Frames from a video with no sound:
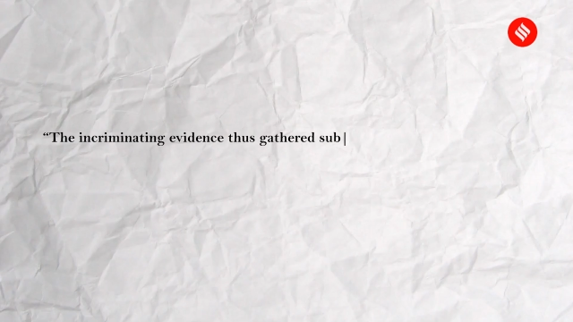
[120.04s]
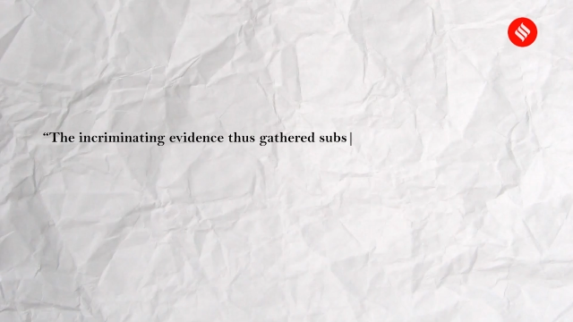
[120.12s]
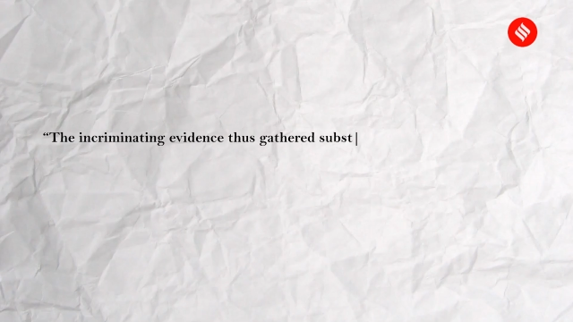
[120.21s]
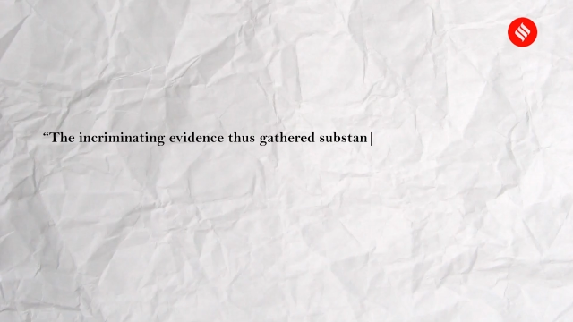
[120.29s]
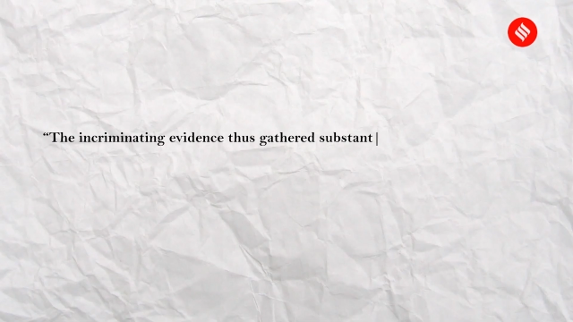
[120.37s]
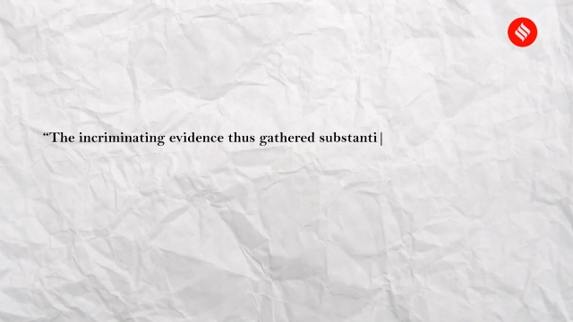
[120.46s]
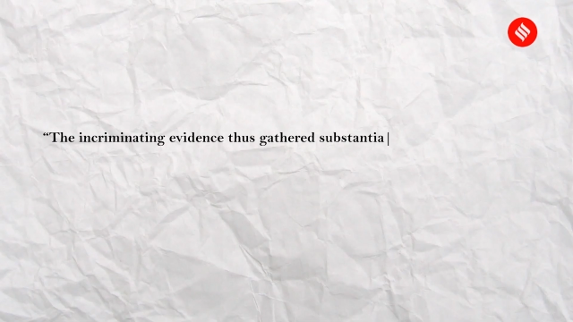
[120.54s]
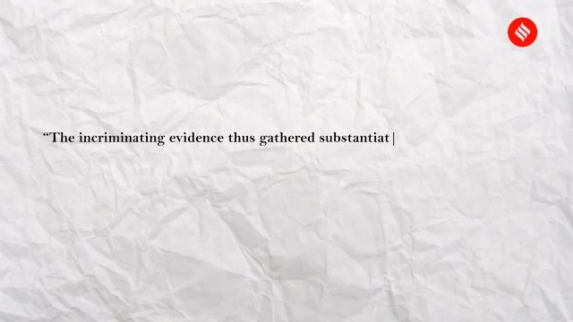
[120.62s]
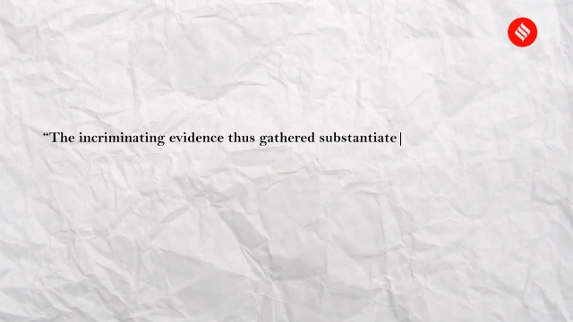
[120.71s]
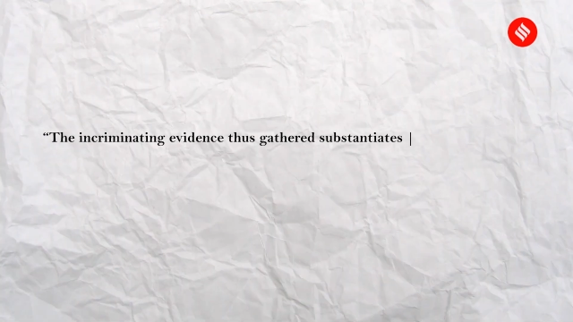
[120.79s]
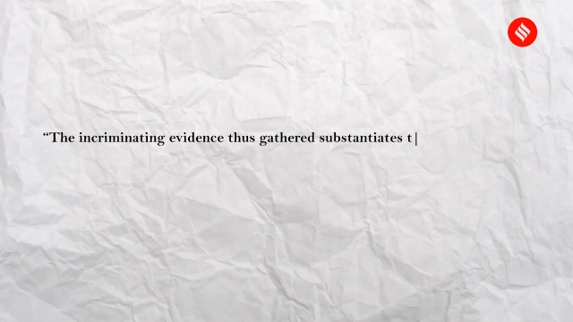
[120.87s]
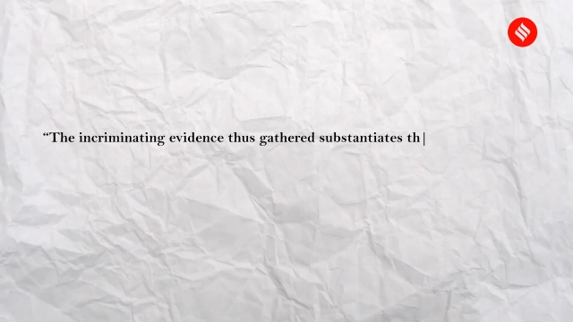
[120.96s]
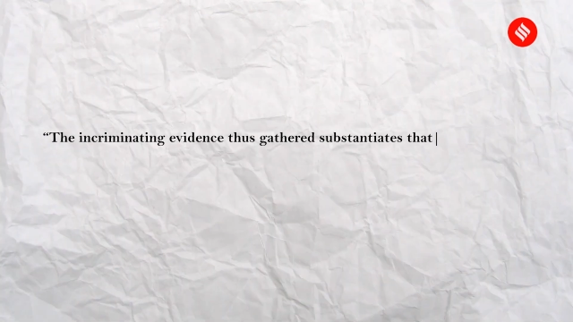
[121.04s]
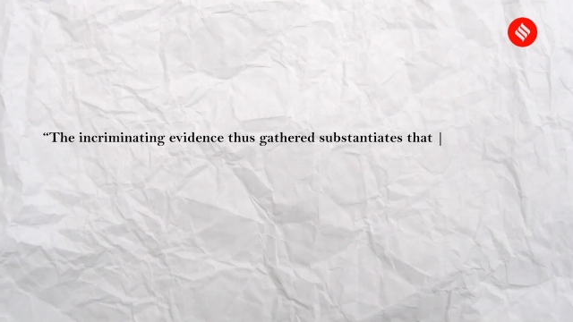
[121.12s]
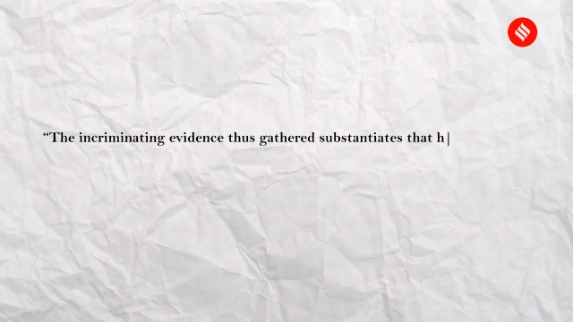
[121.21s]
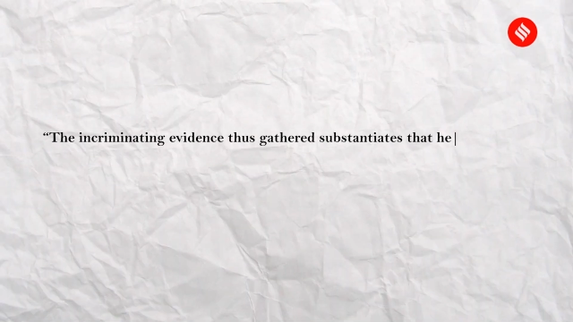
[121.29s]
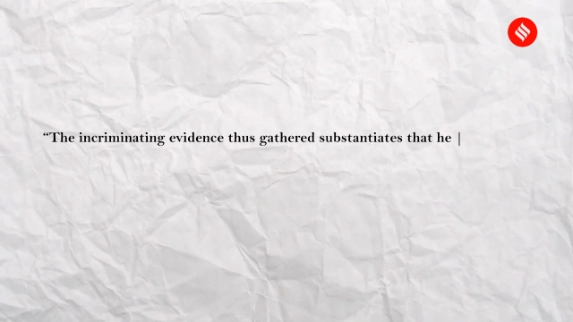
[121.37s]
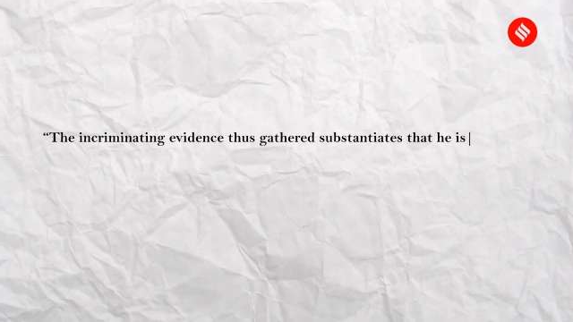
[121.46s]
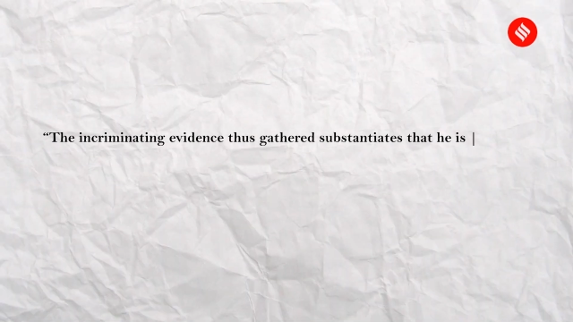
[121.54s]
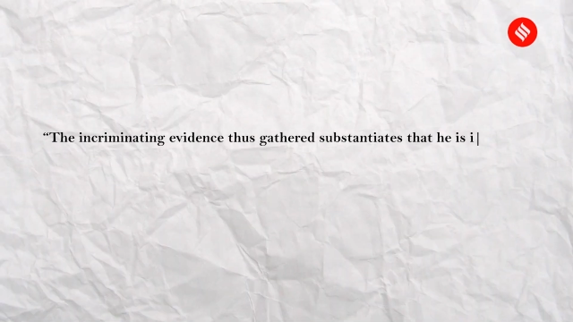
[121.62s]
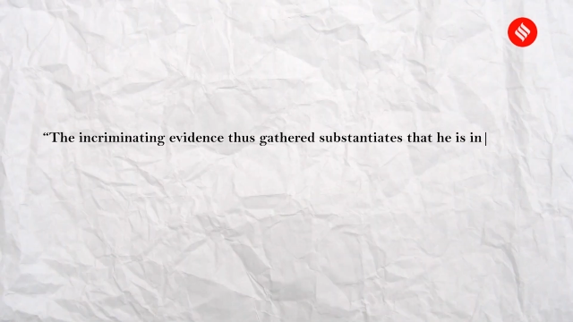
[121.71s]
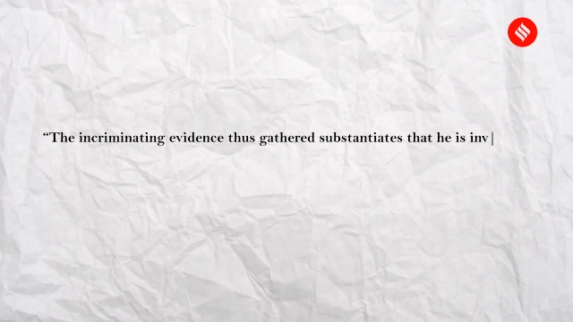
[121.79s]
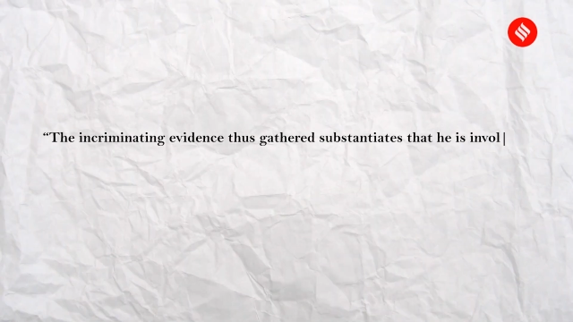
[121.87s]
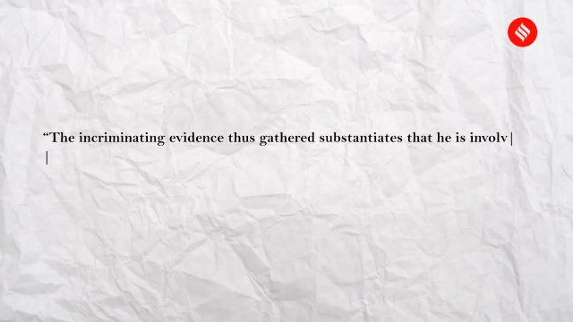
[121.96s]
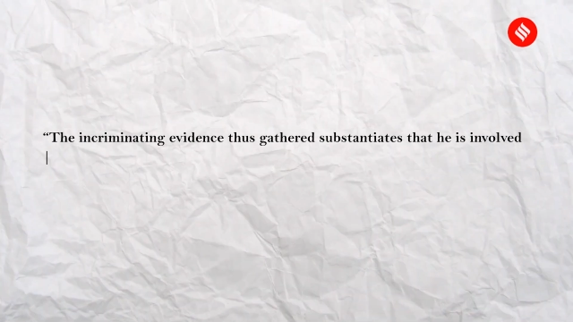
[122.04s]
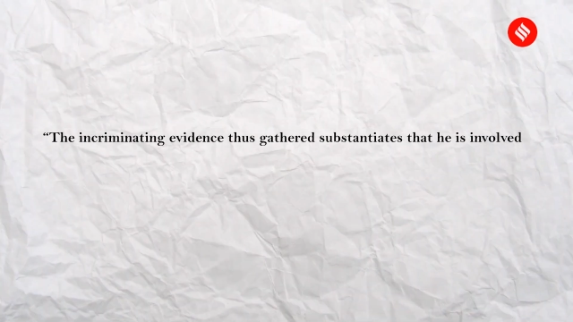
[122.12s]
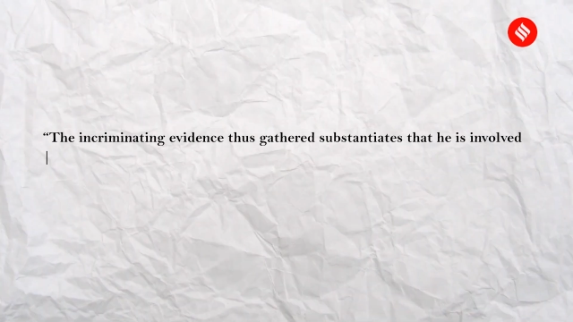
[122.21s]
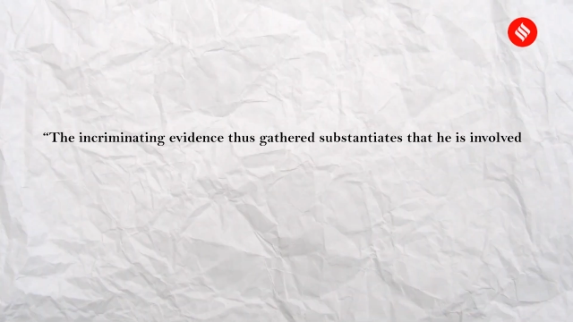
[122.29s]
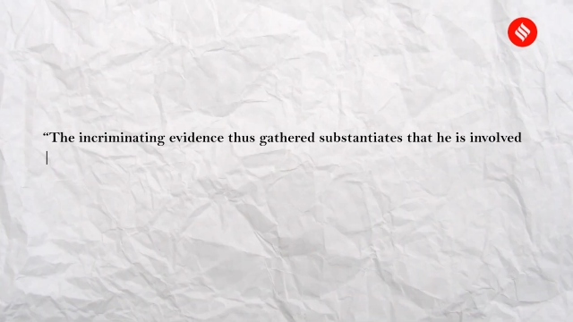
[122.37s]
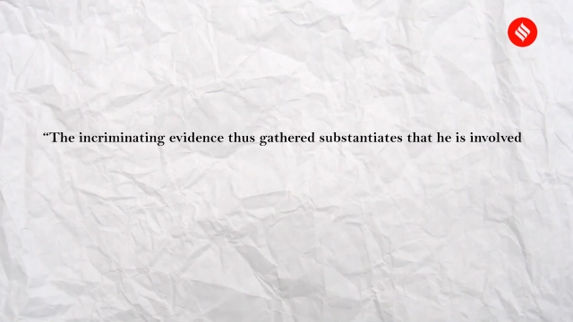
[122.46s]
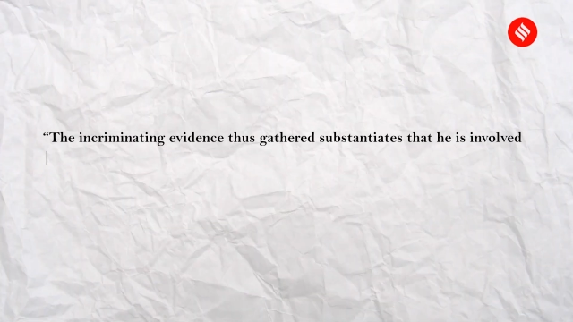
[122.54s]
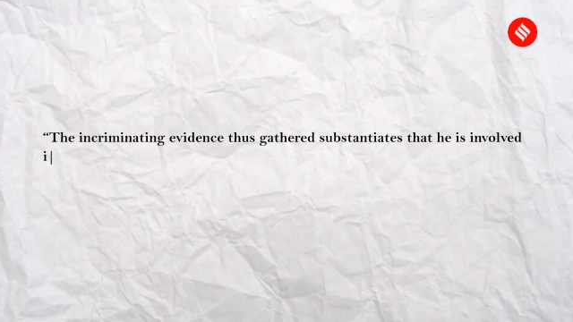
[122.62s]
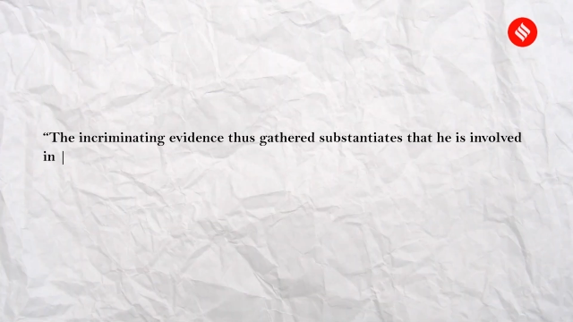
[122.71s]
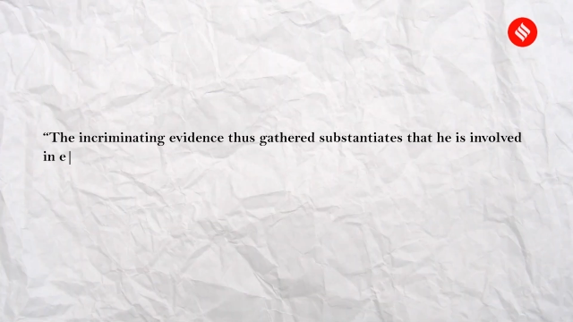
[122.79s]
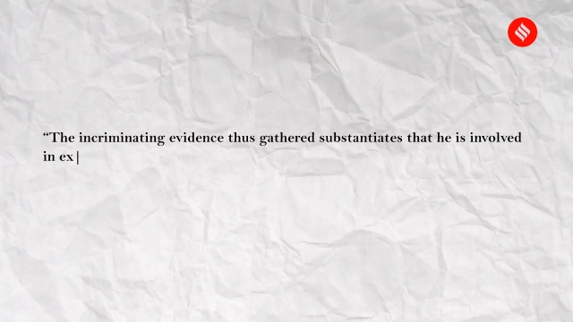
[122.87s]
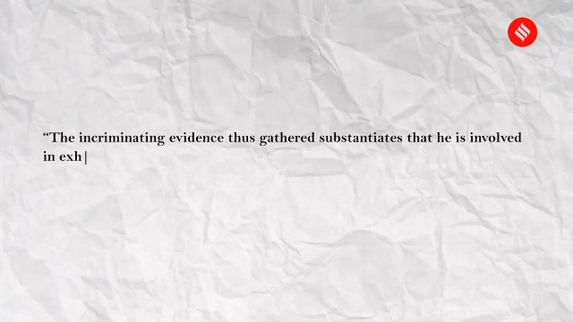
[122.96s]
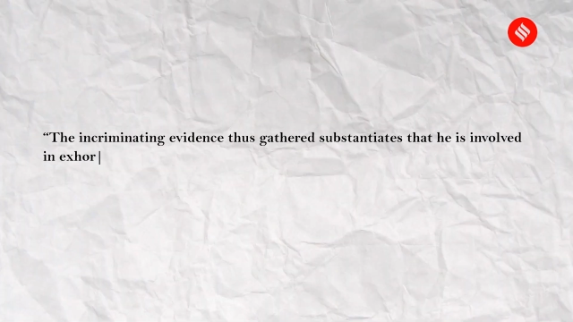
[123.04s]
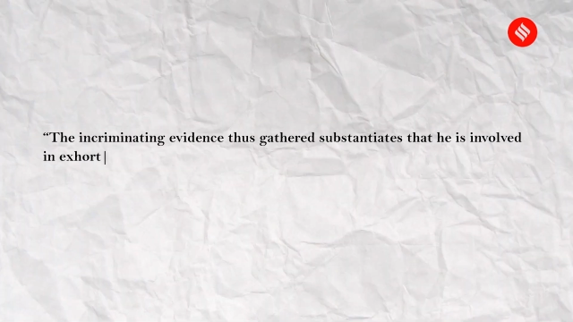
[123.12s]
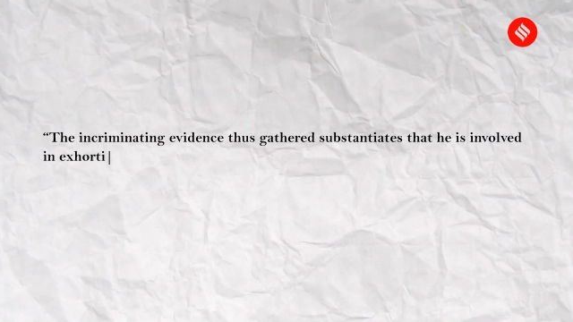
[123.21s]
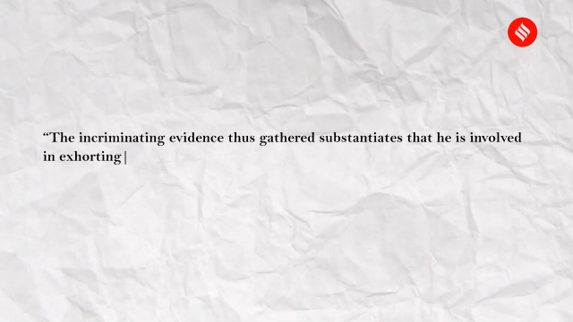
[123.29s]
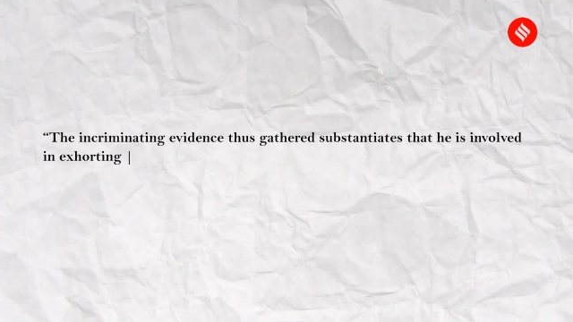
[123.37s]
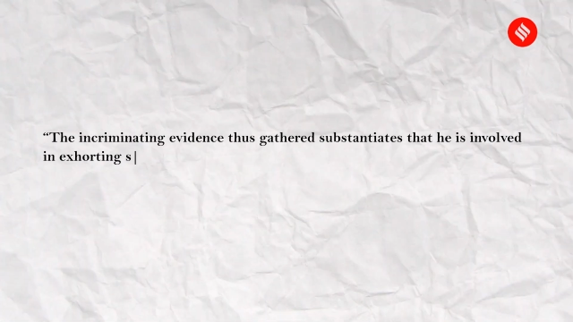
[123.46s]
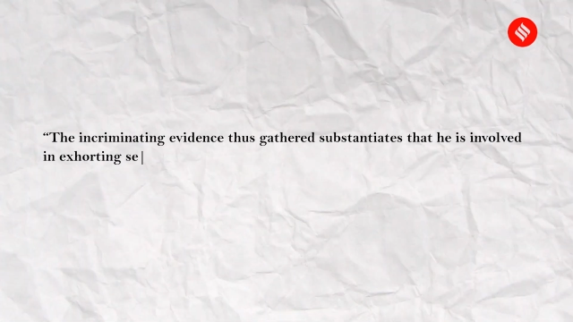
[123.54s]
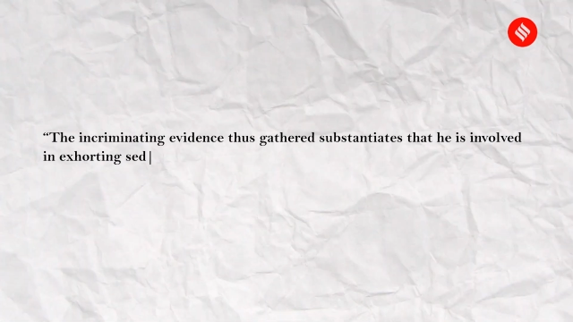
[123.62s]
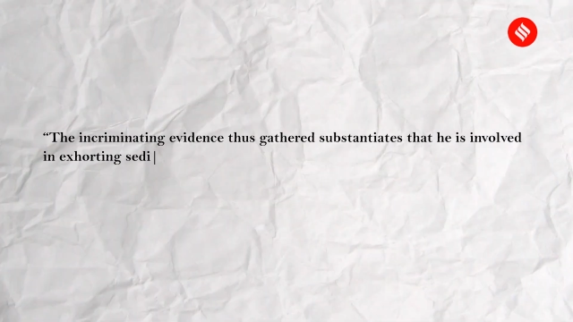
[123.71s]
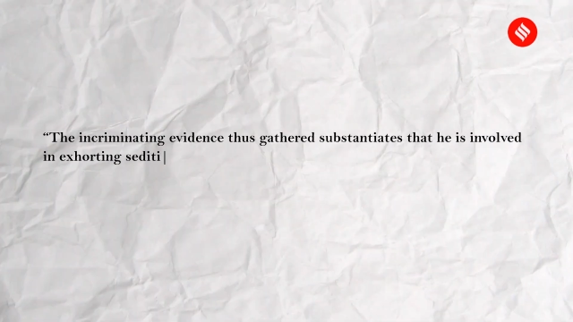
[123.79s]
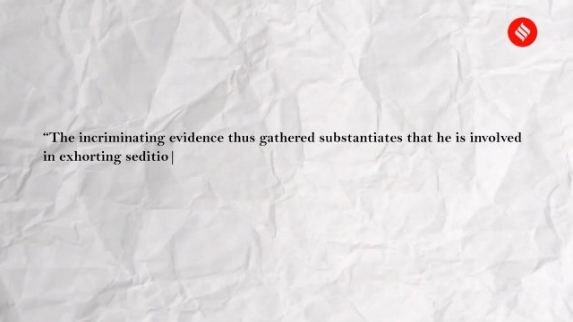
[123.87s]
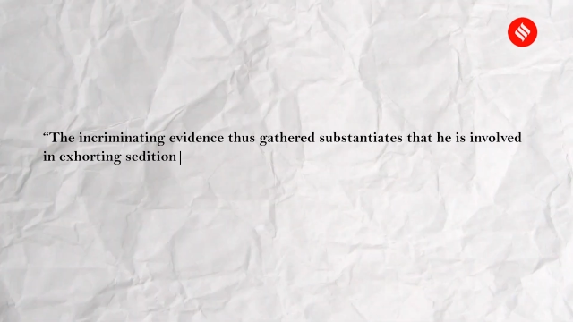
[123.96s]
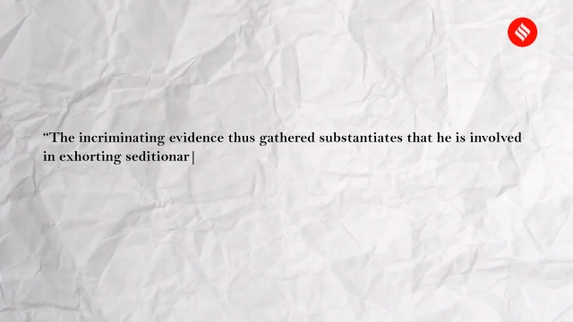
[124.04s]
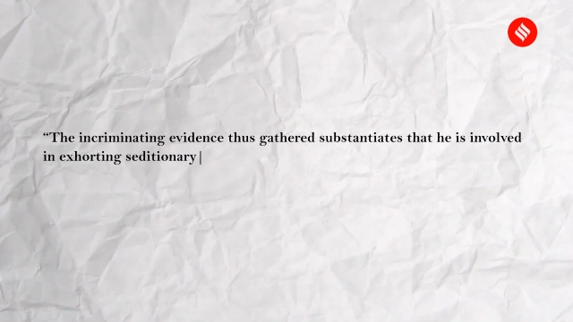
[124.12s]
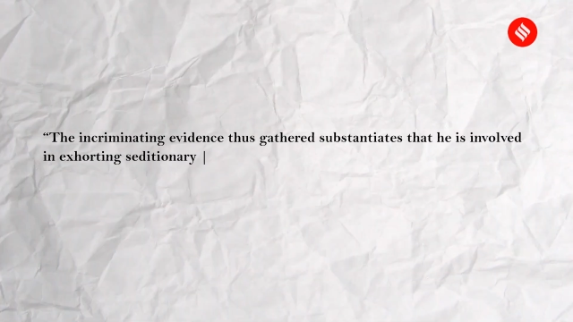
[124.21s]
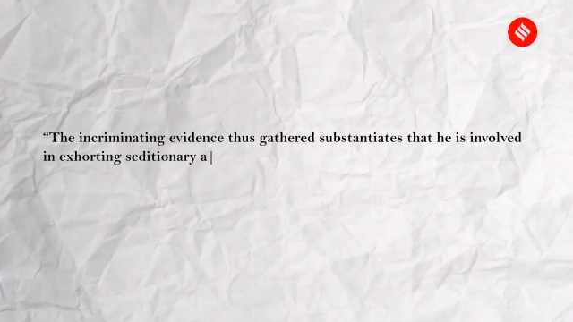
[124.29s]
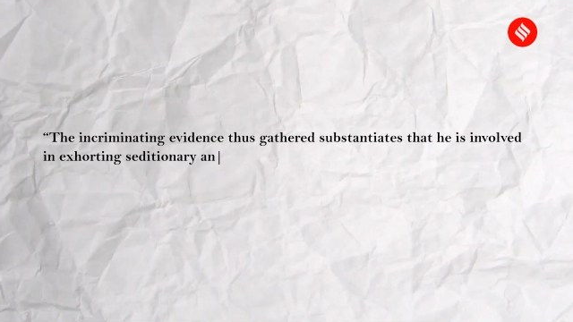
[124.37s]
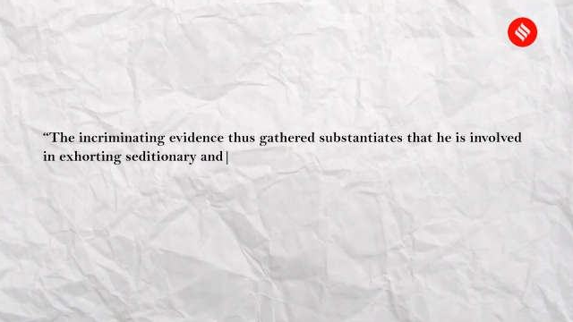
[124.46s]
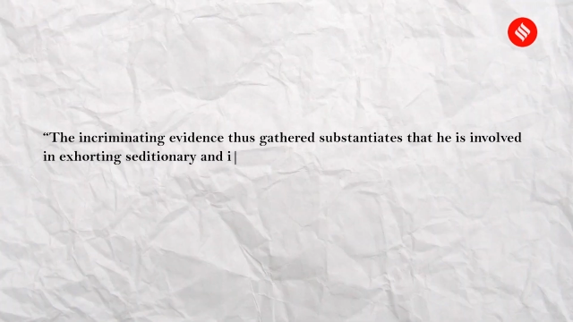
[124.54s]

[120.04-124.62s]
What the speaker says: No face is visible, so there are no lips to read.